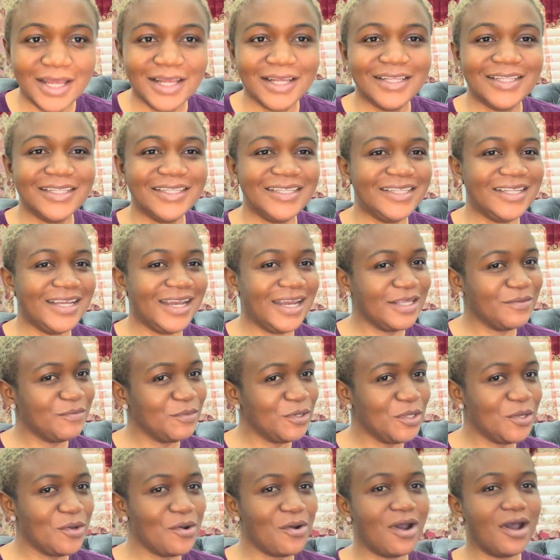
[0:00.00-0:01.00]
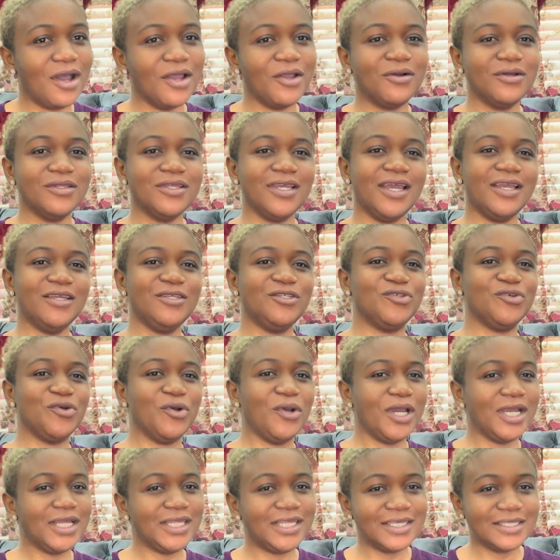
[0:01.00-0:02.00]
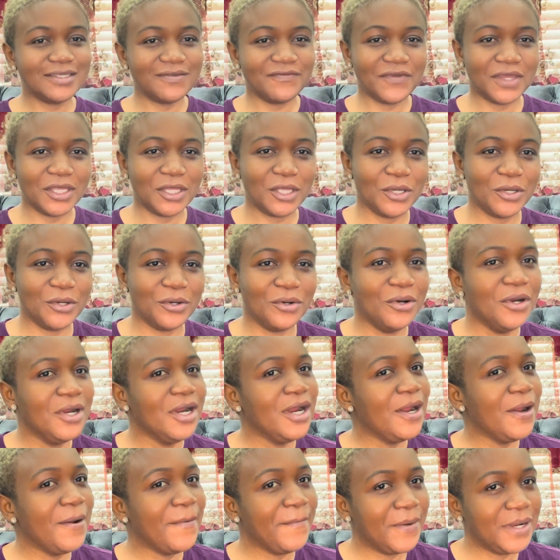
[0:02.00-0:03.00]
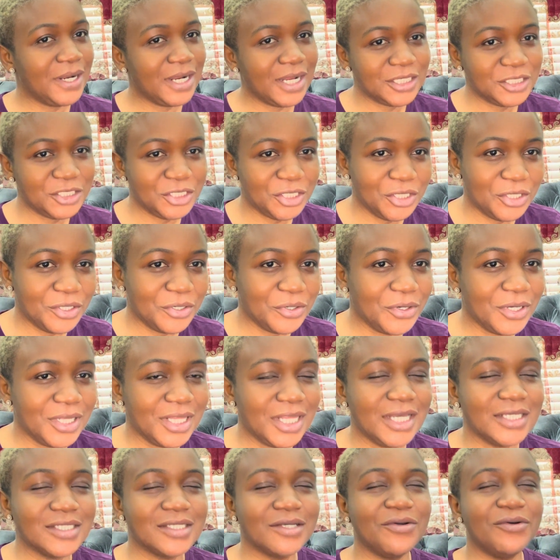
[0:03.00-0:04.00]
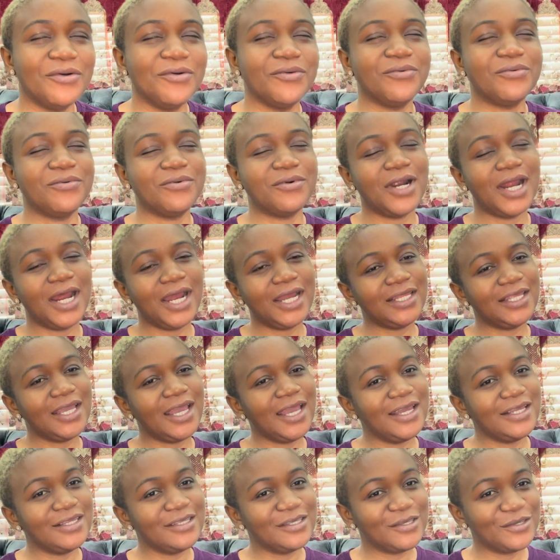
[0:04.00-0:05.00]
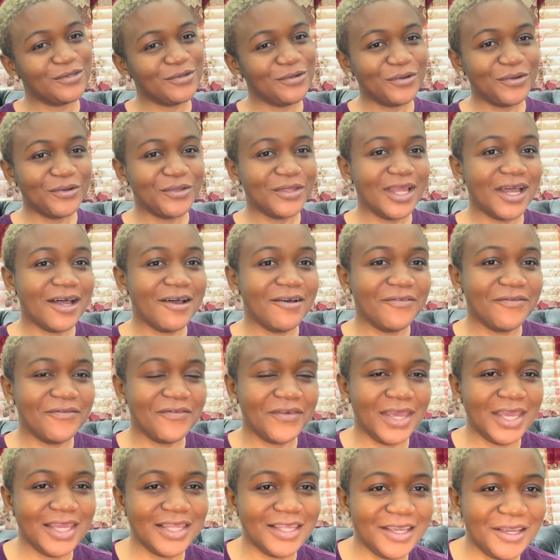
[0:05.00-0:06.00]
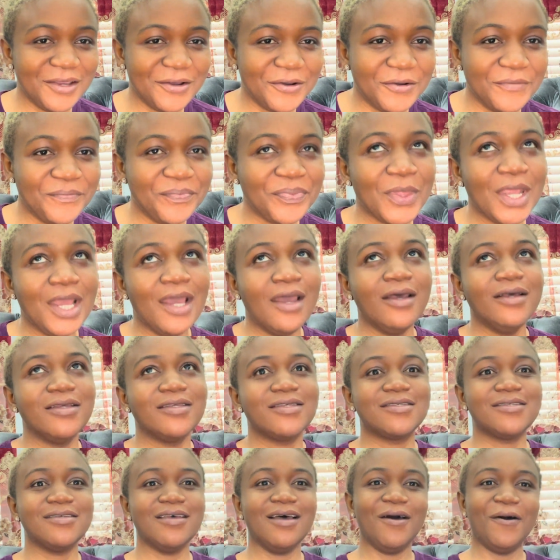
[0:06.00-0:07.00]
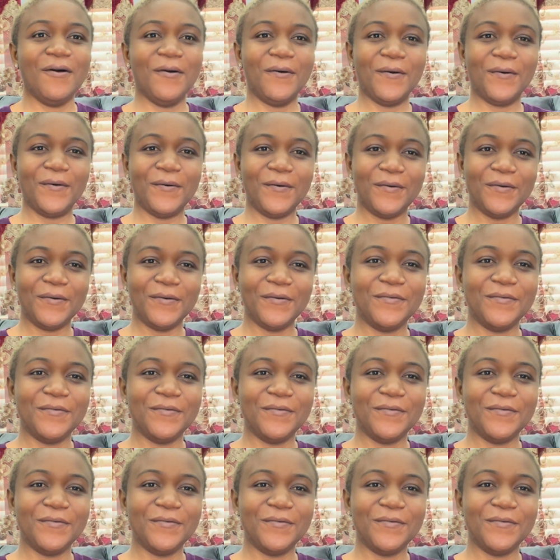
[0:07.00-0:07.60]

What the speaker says: Let me know how you're going to enjoy this video. But as you know it, let's go right into the video. So,